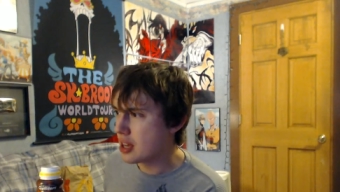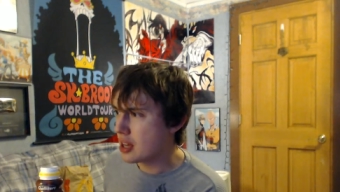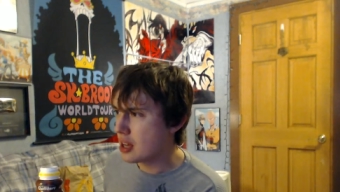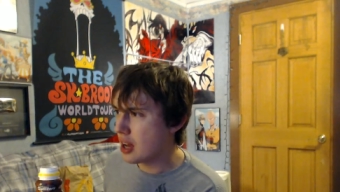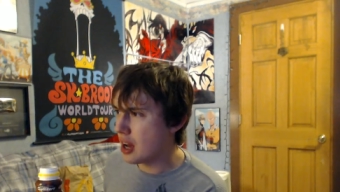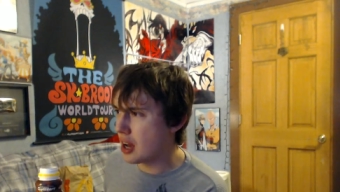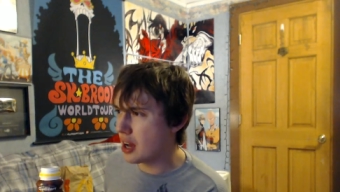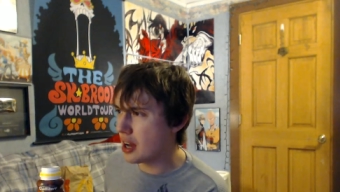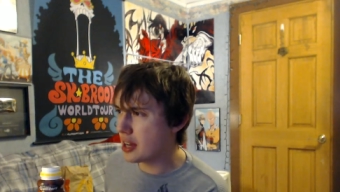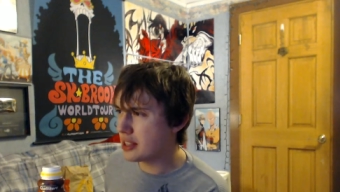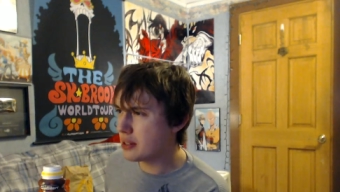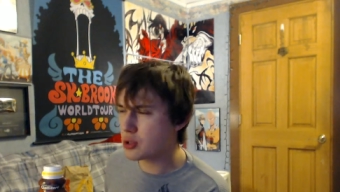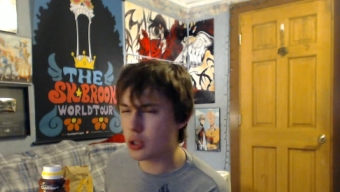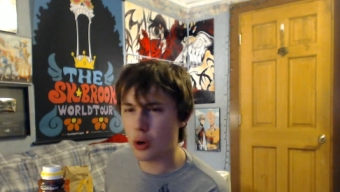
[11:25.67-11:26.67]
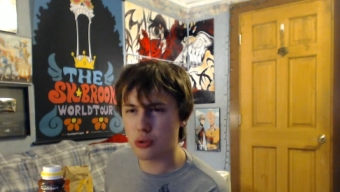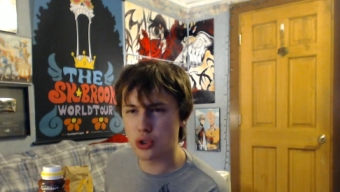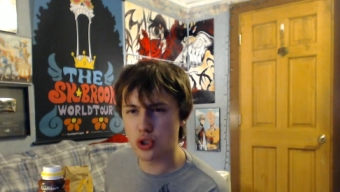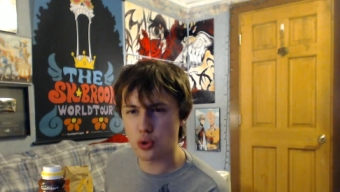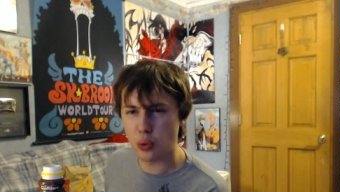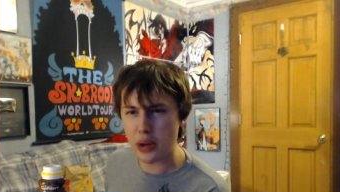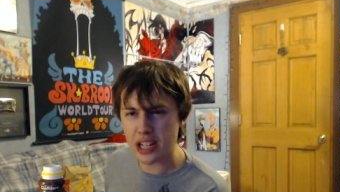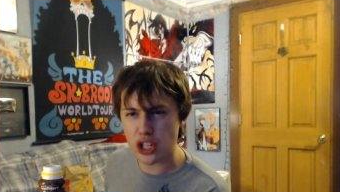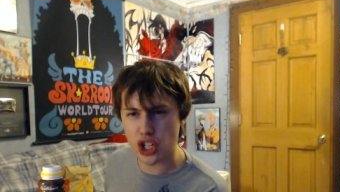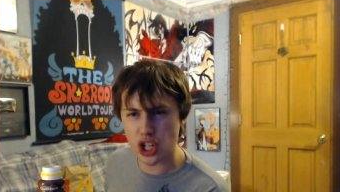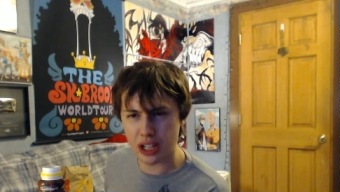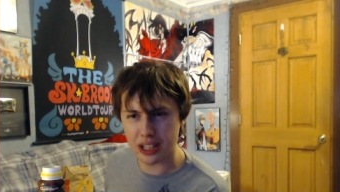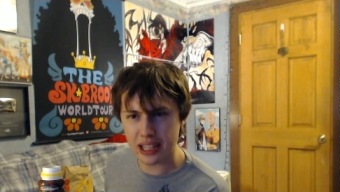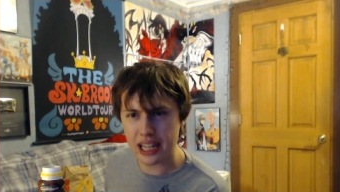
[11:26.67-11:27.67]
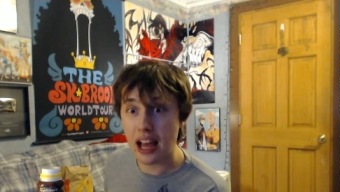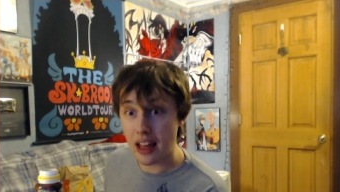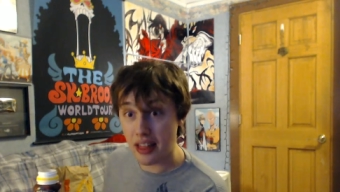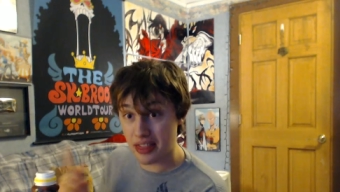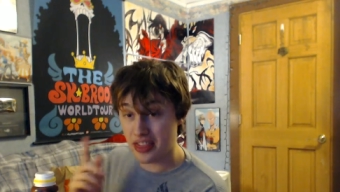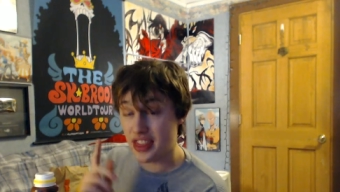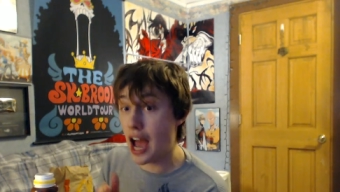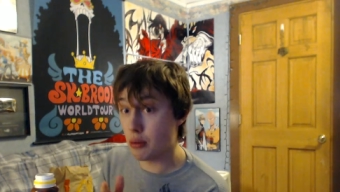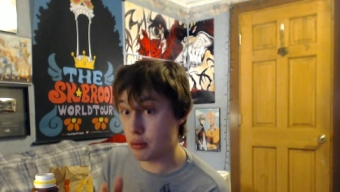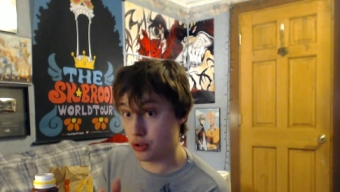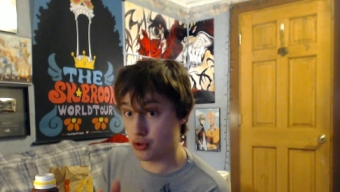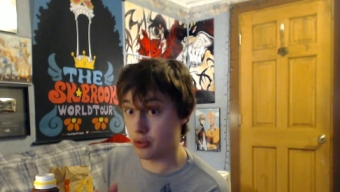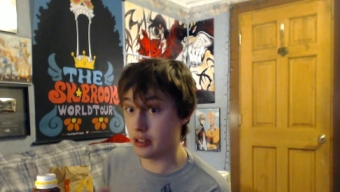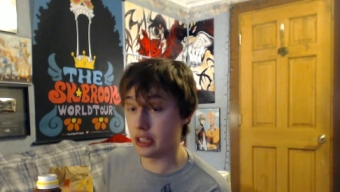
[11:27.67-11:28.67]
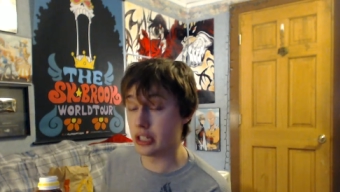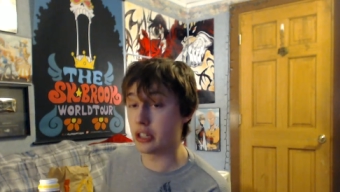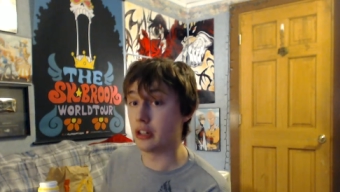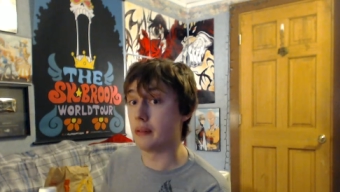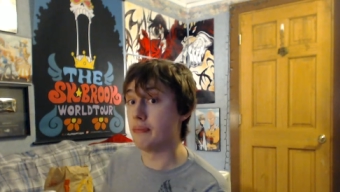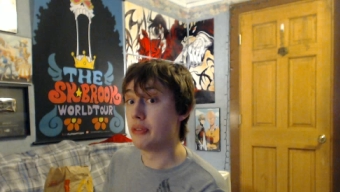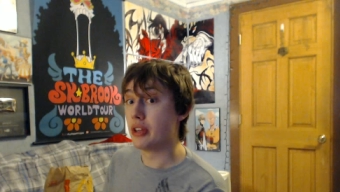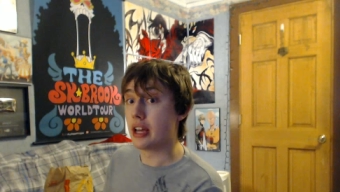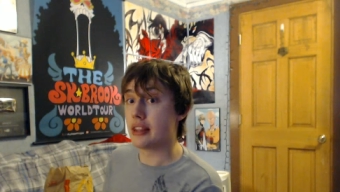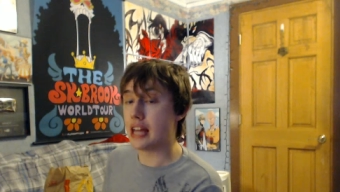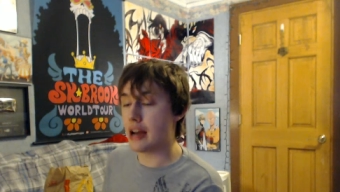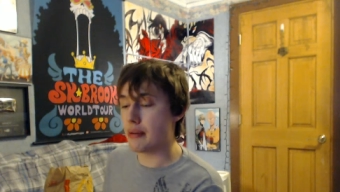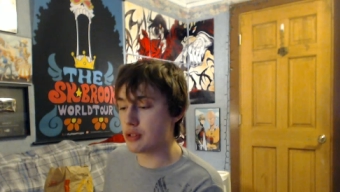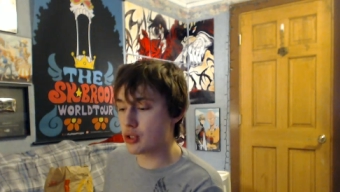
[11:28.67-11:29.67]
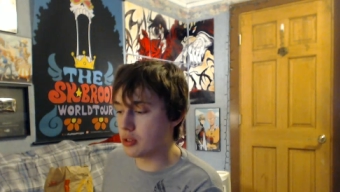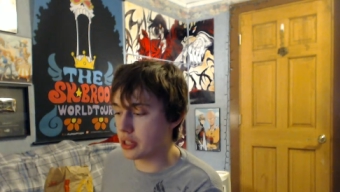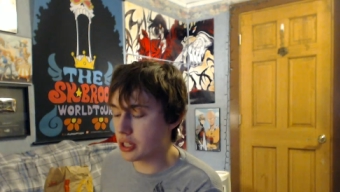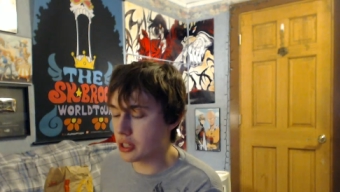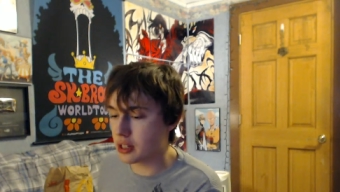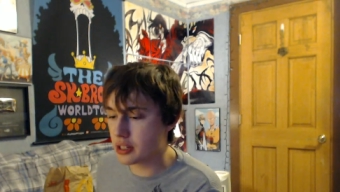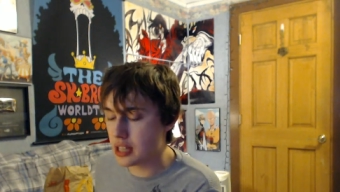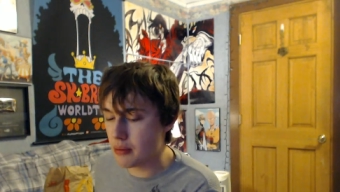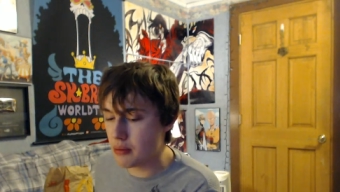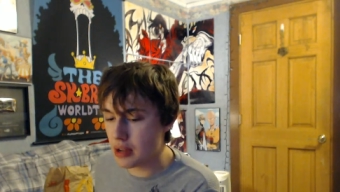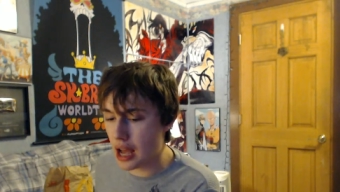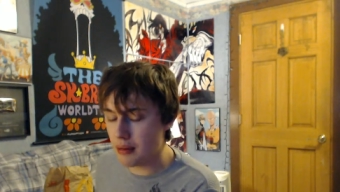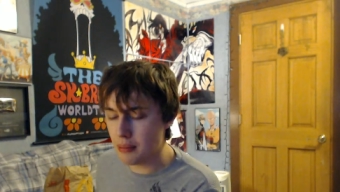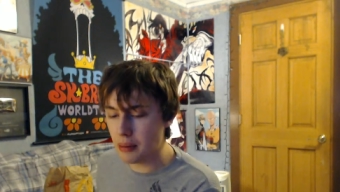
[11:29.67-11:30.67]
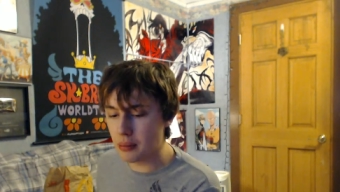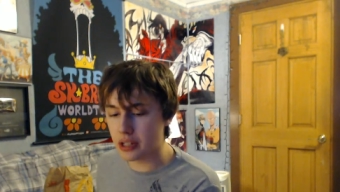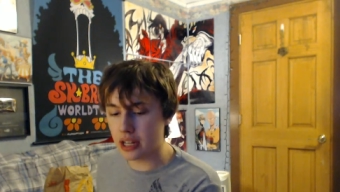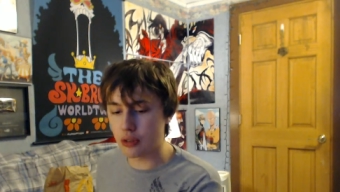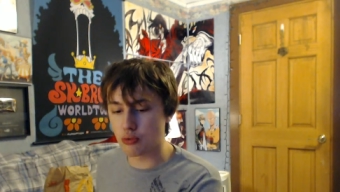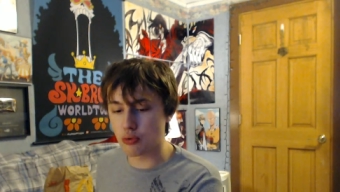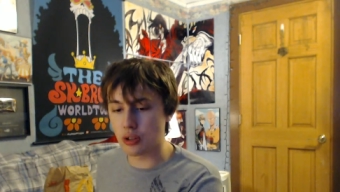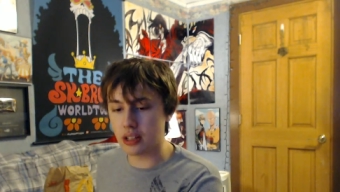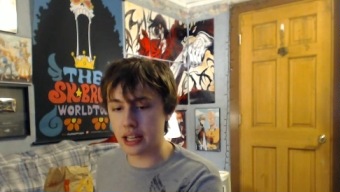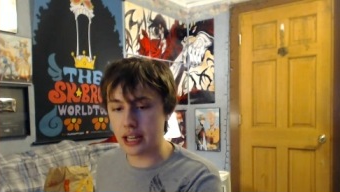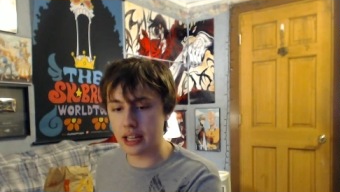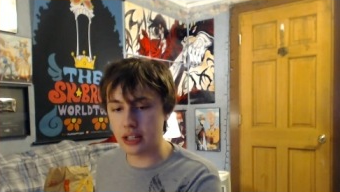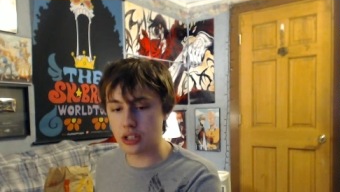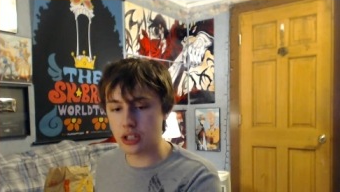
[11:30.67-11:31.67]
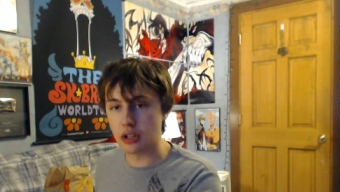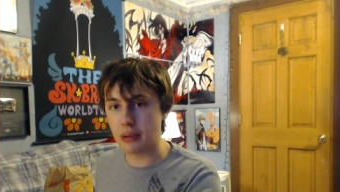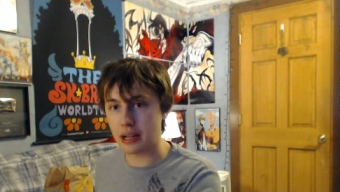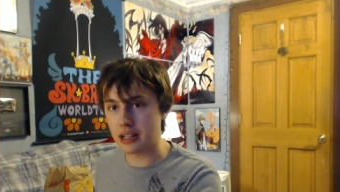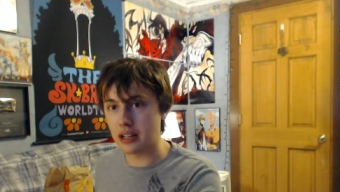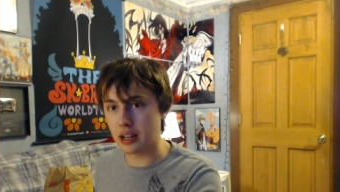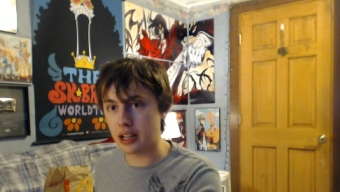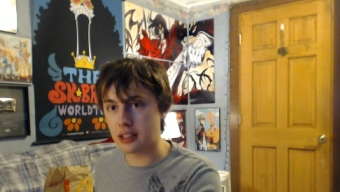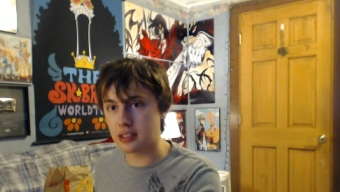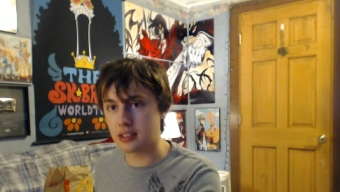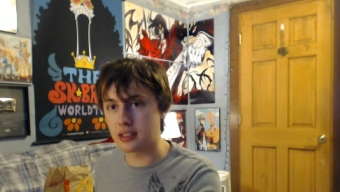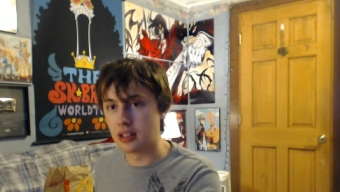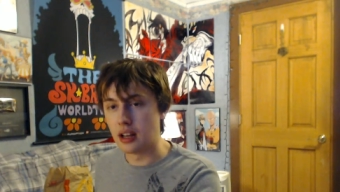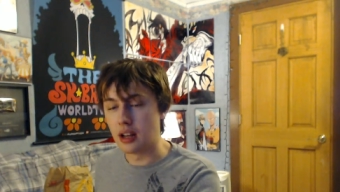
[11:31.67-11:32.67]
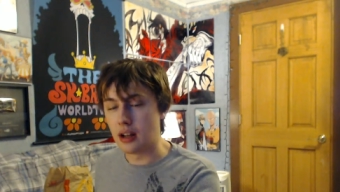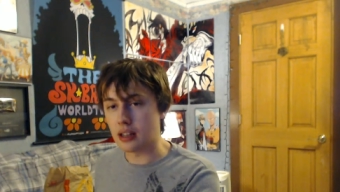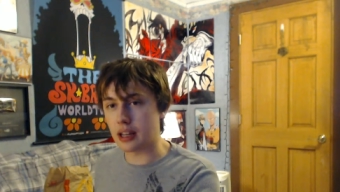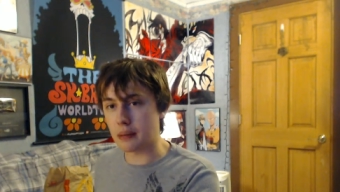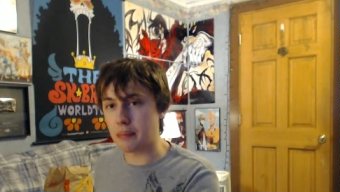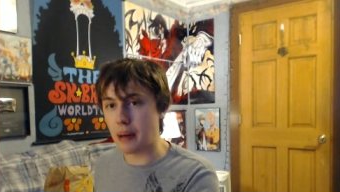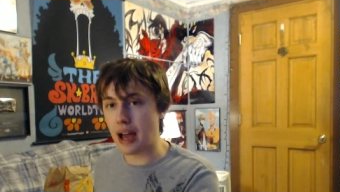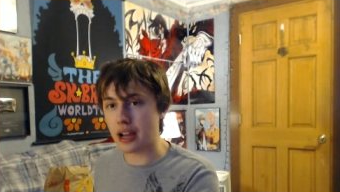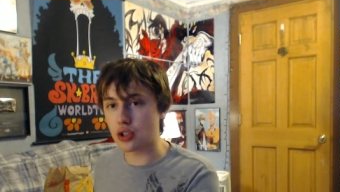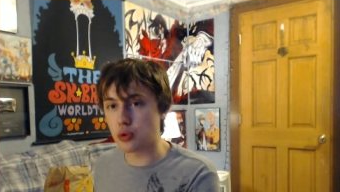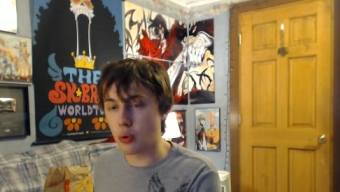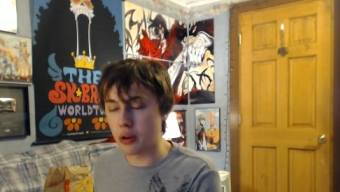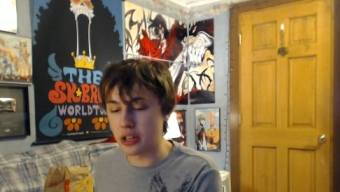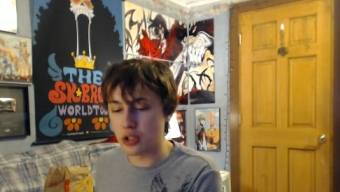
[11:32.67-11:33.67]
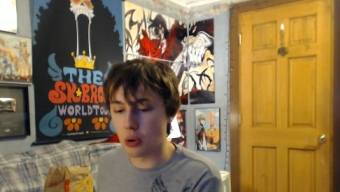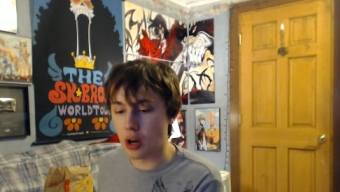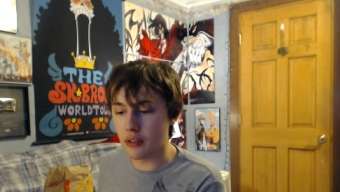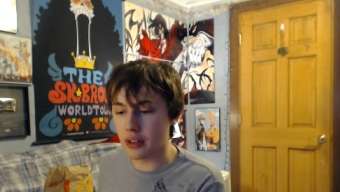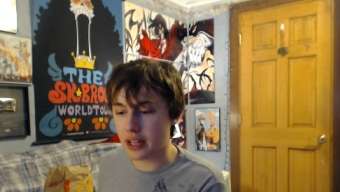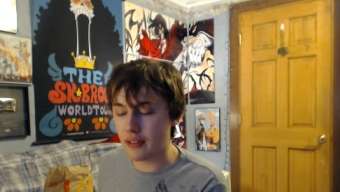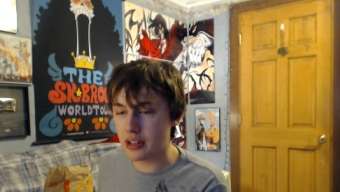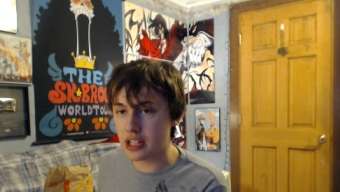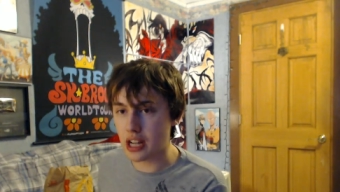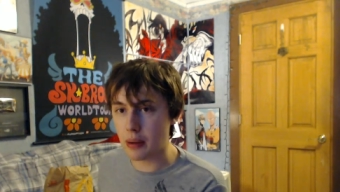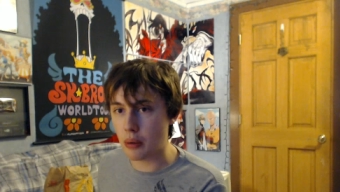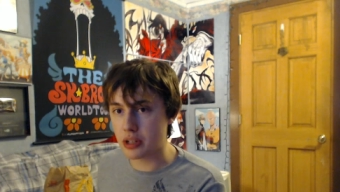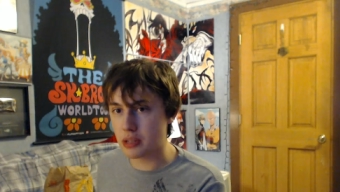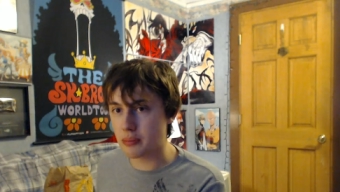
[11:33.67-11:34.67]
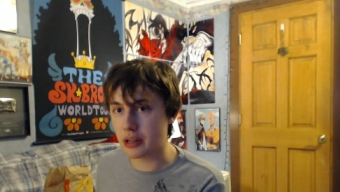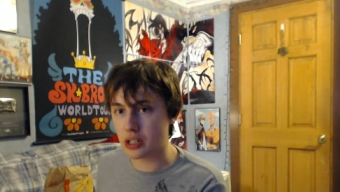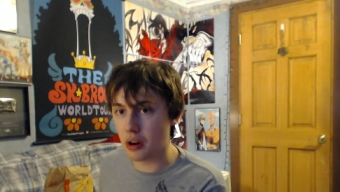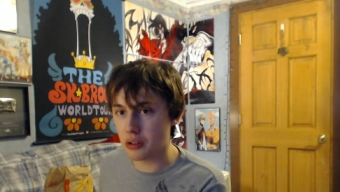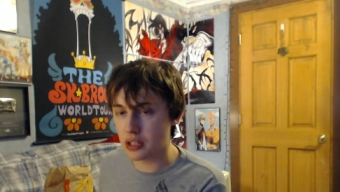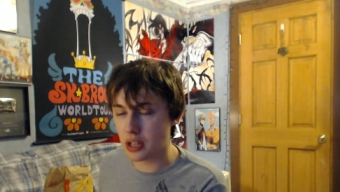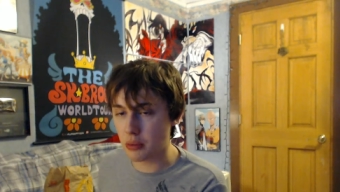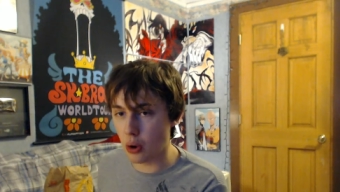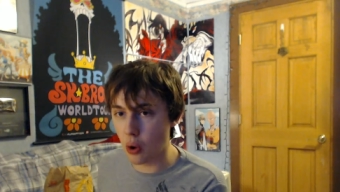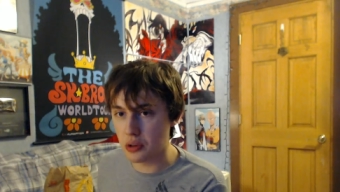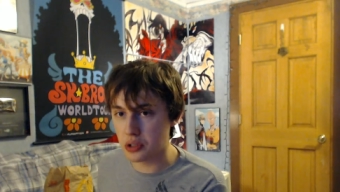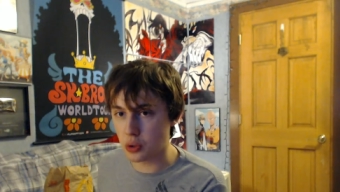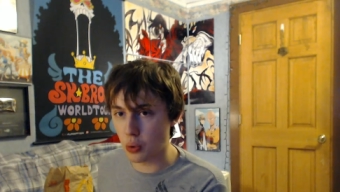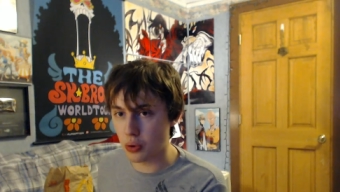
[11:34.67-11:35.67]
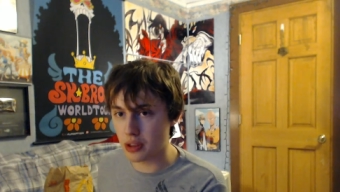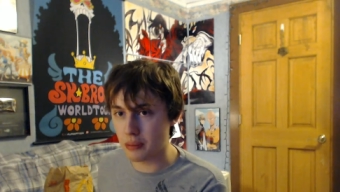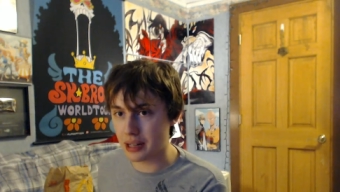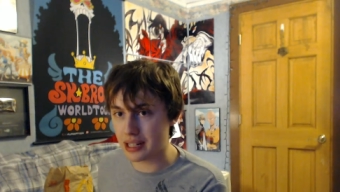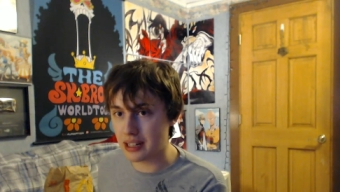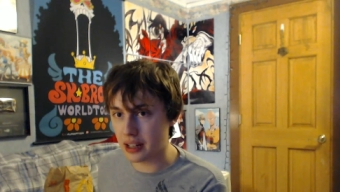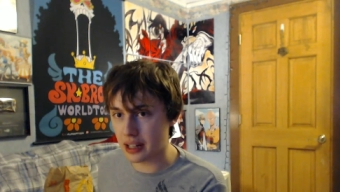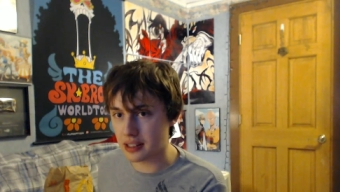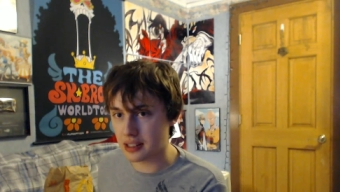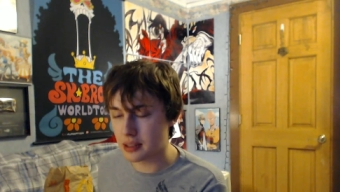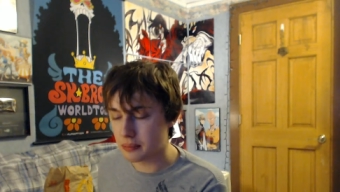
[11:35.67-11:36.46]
Uh, I think it was called Sweet Chili. That was really good. That was really good because I, re I remember getting really into McNuggets like back in 2012. Like every time I went to McDonald's, I would always order the McNuggets